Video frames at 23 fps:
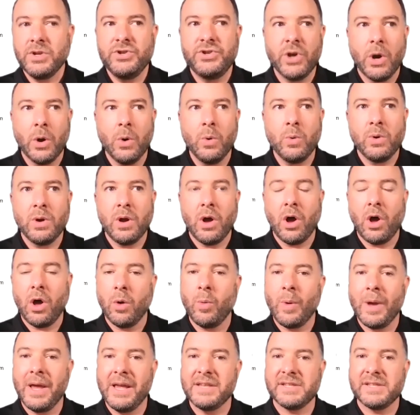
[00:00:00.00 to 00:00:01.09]
don't
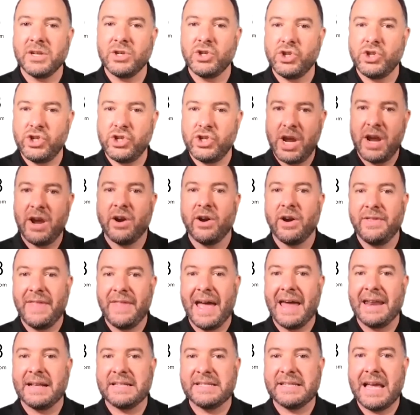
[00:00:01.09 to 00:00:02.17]
always share in
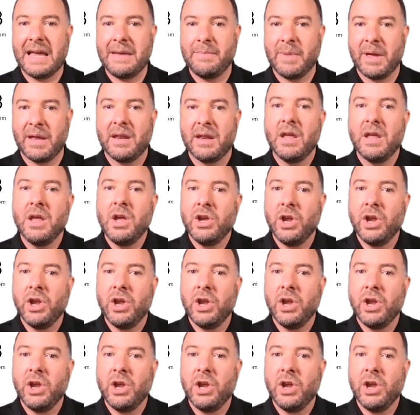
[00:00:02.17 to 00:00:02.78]
that excitement.